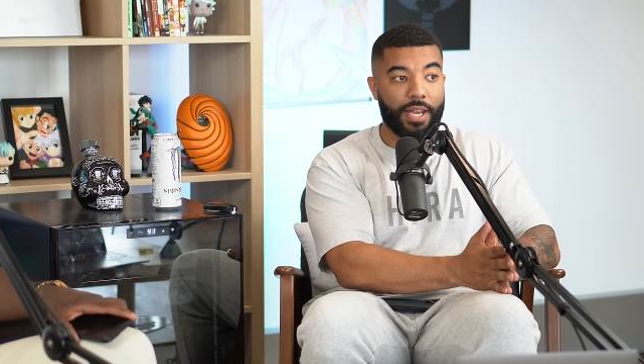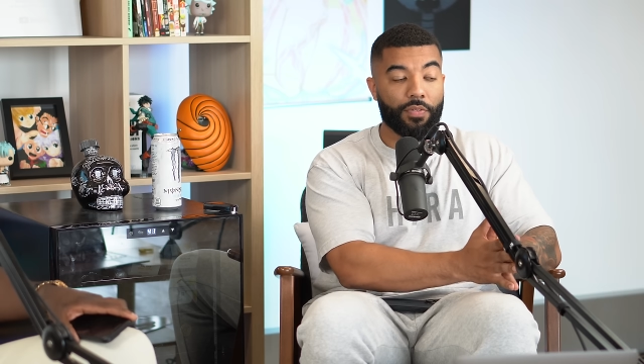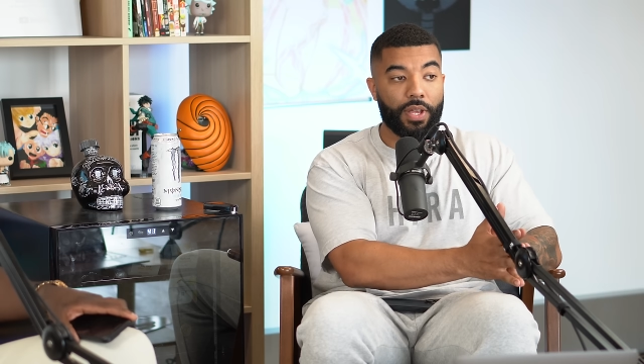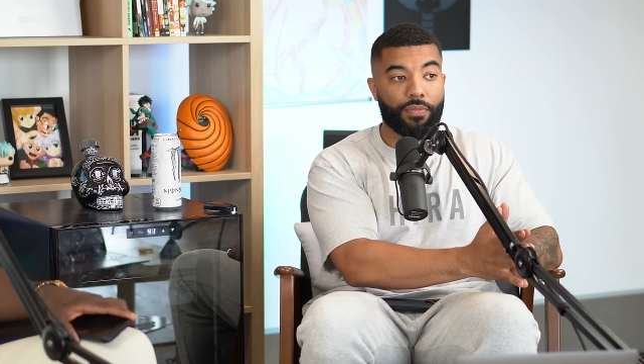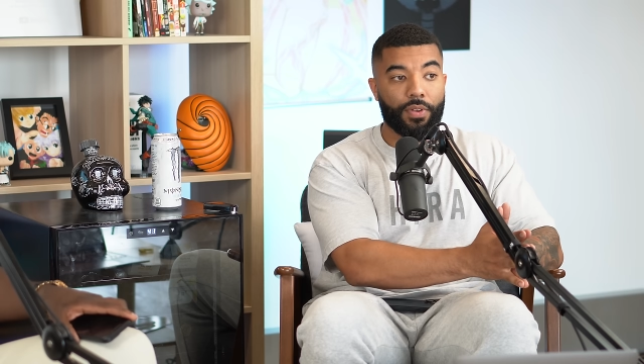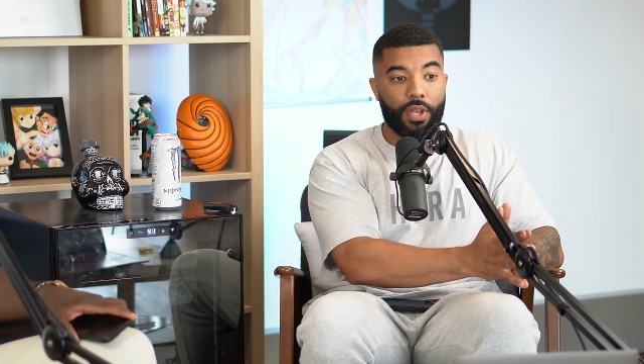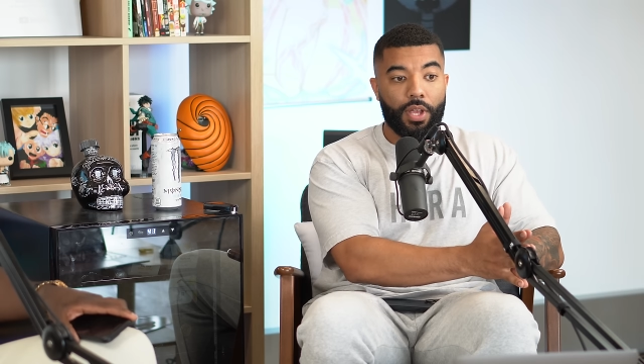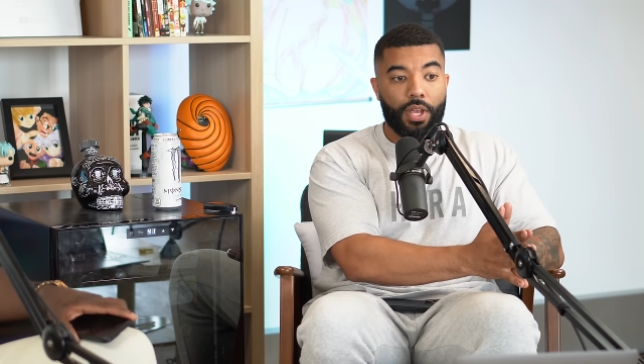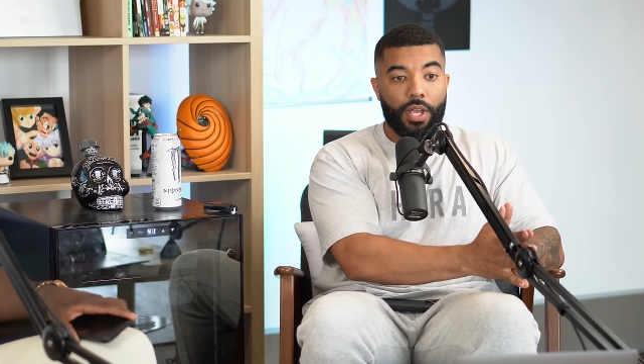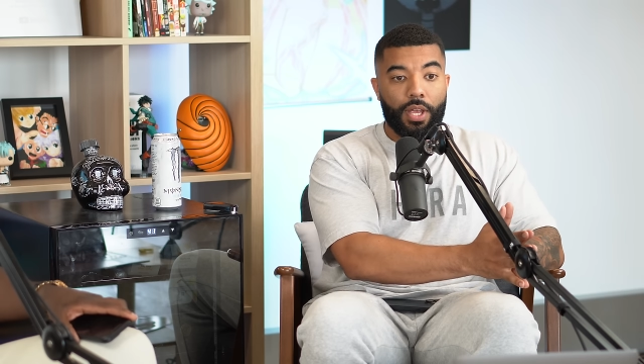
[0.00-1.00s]
If if
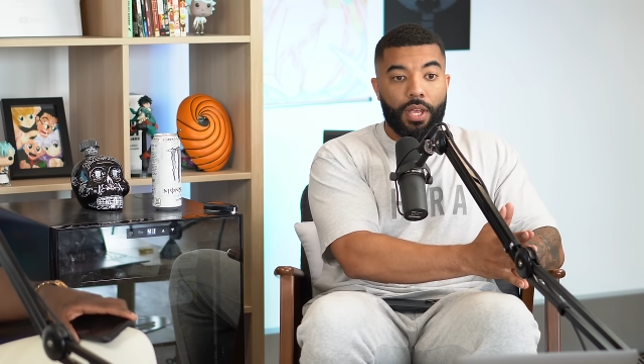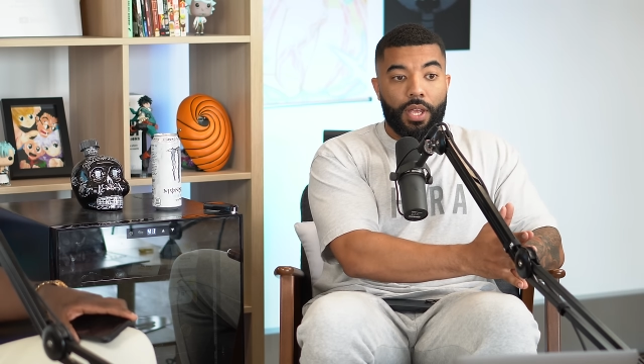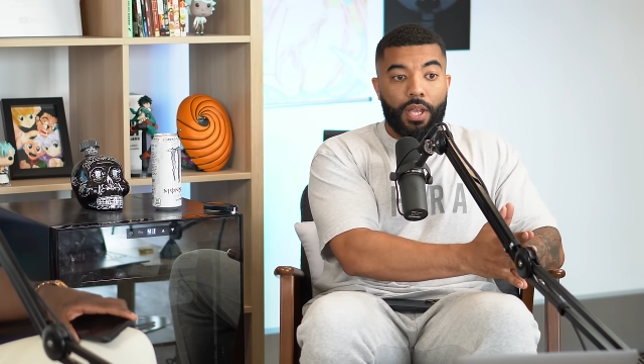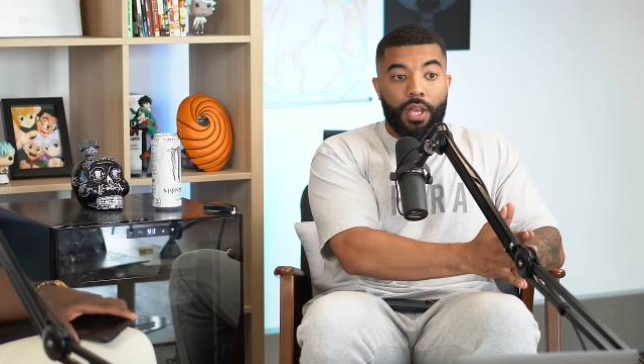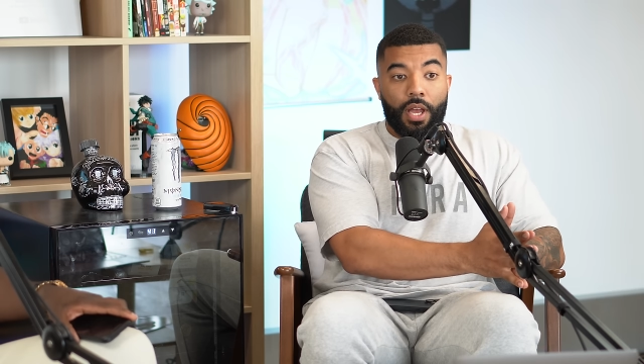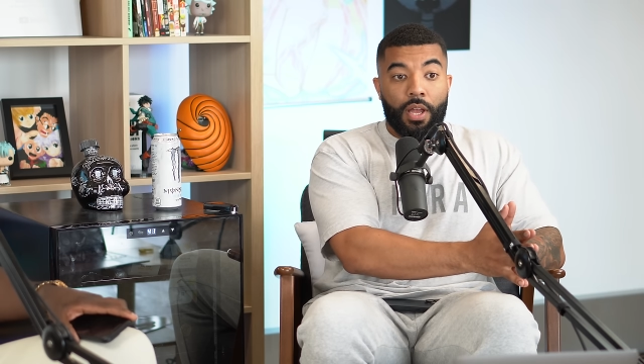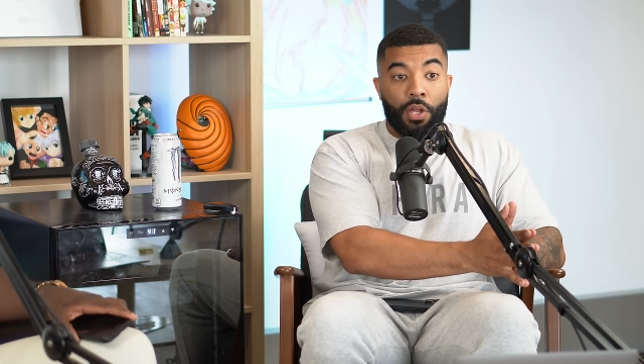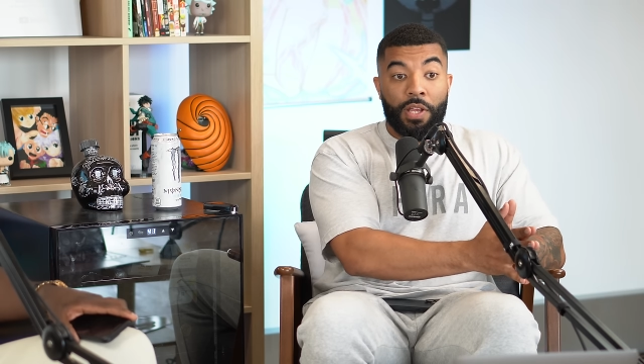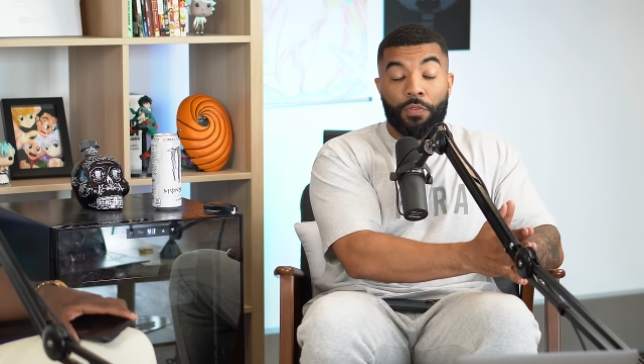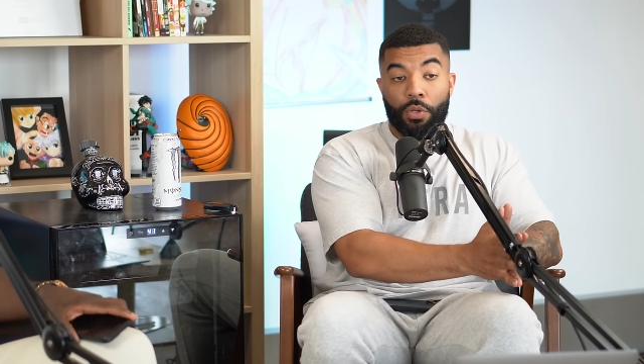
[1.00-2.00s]

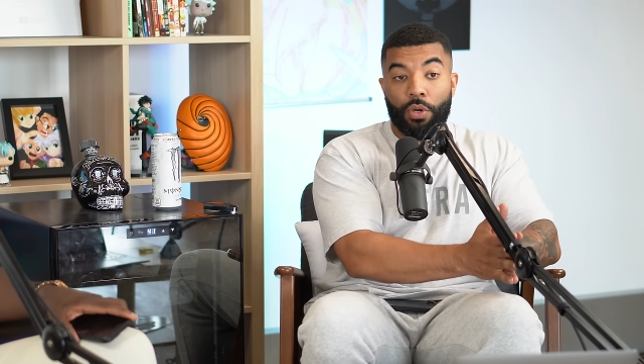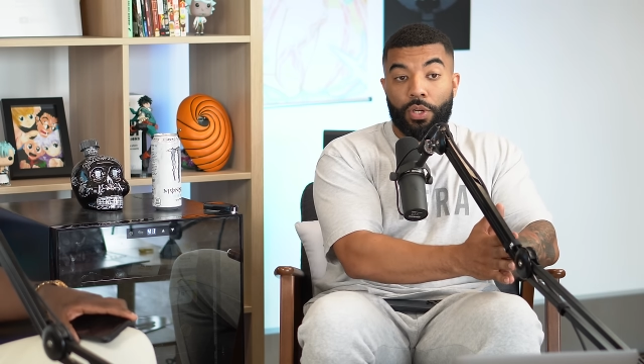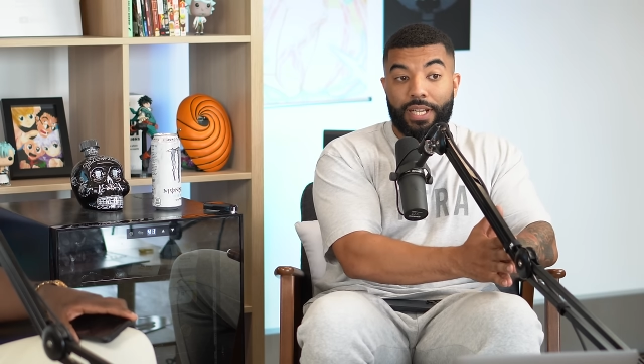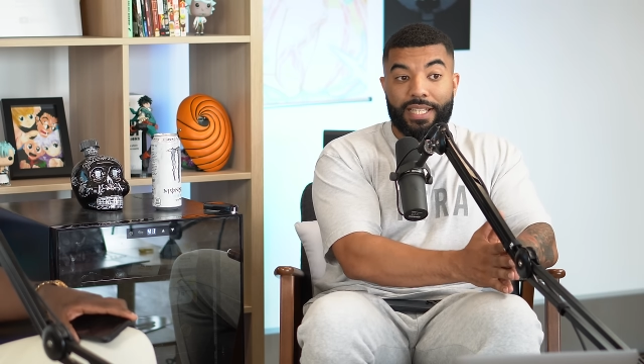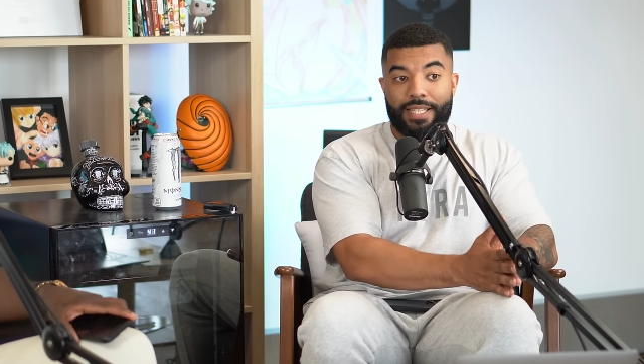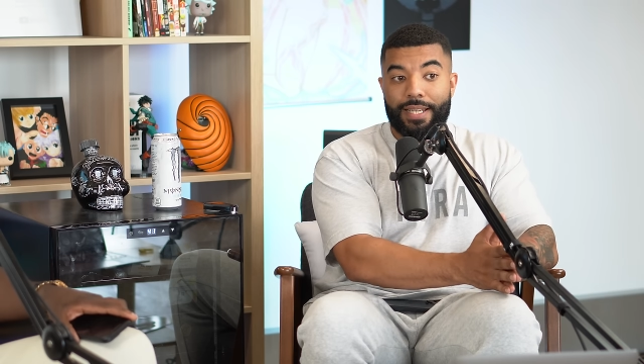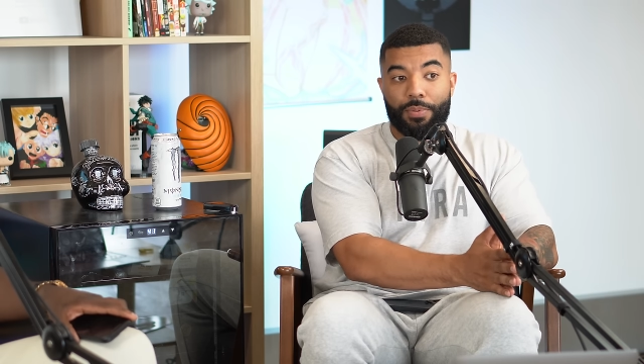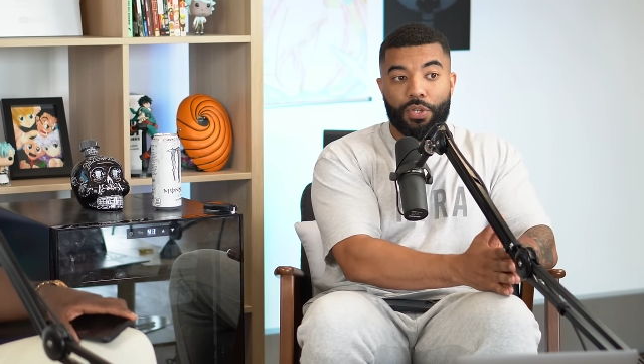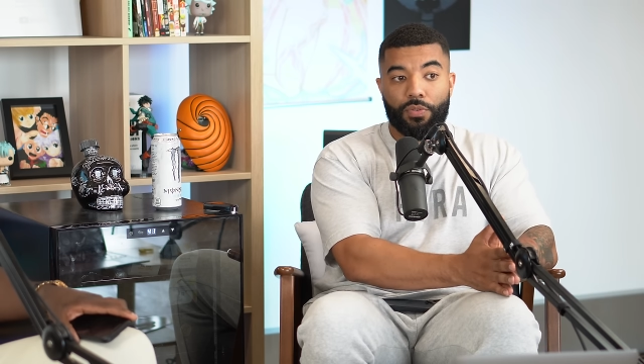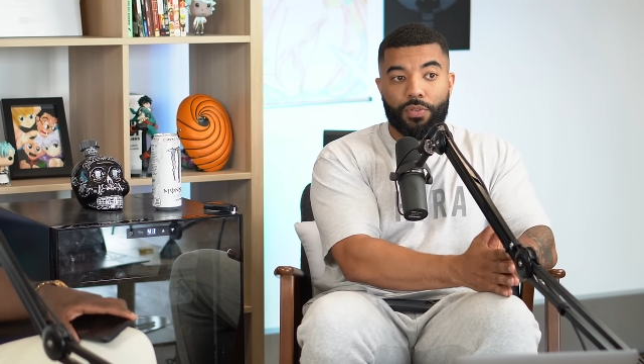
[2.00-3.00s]
if you on like there's an
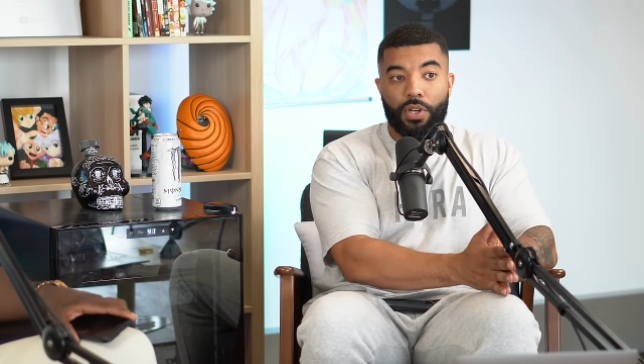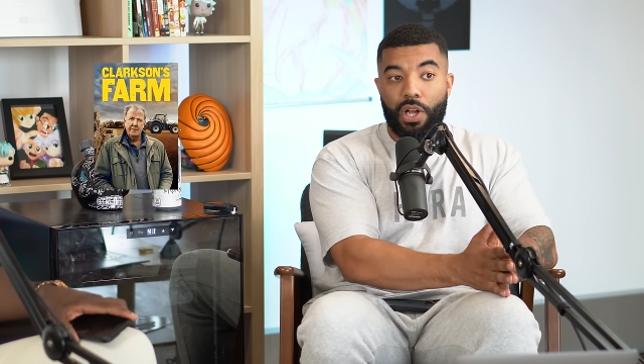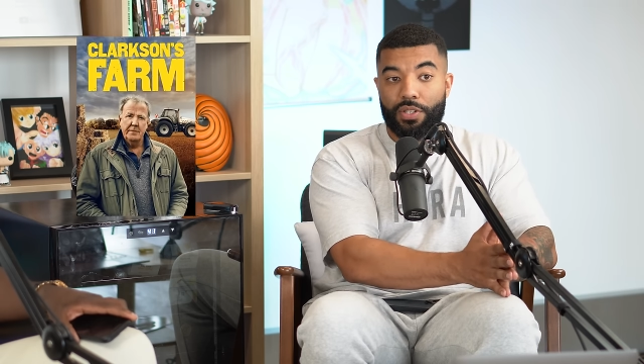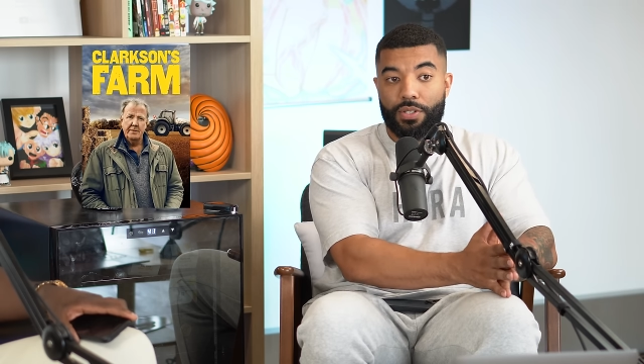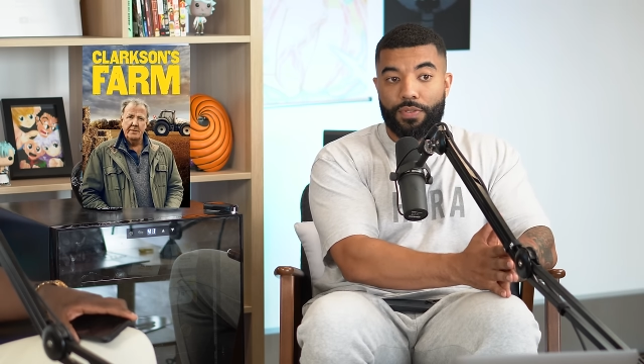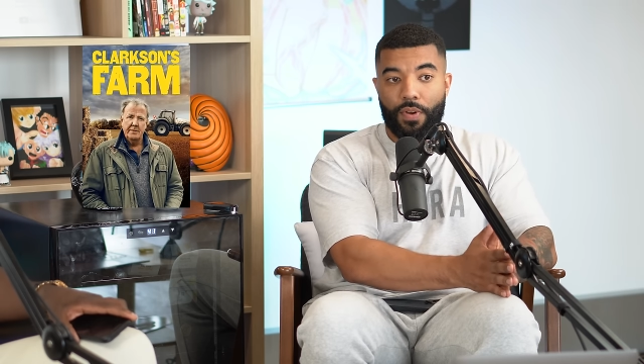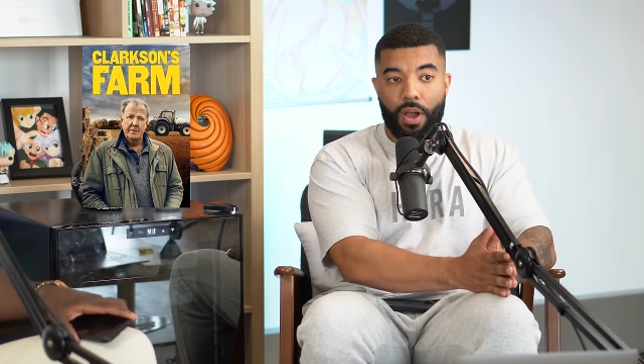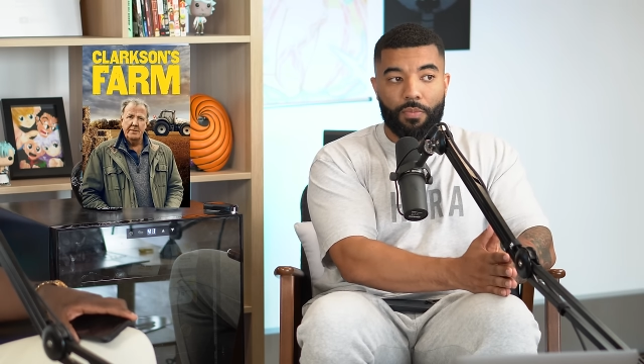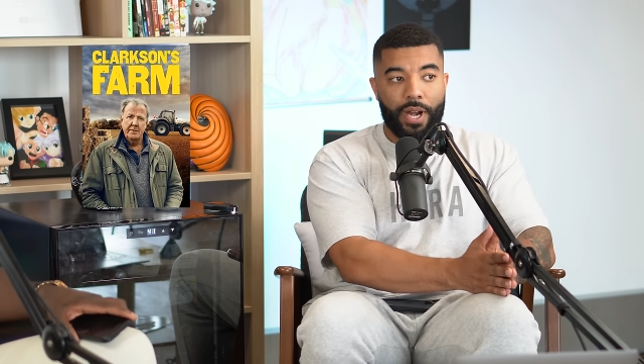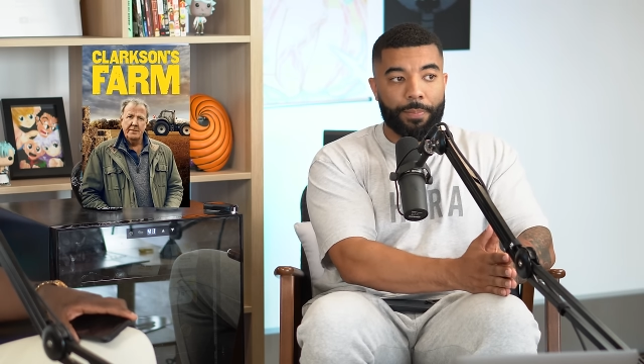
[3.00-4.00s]
episode of Clarkson's
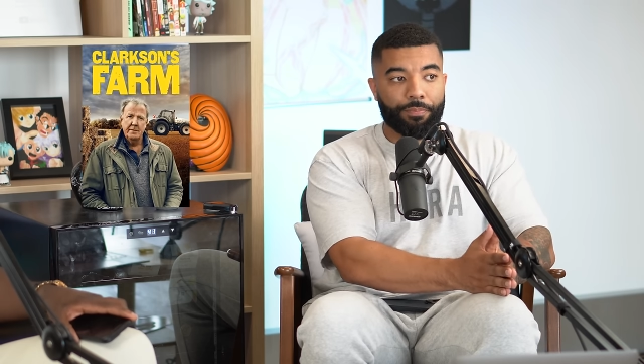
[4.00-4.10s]
Farm, right?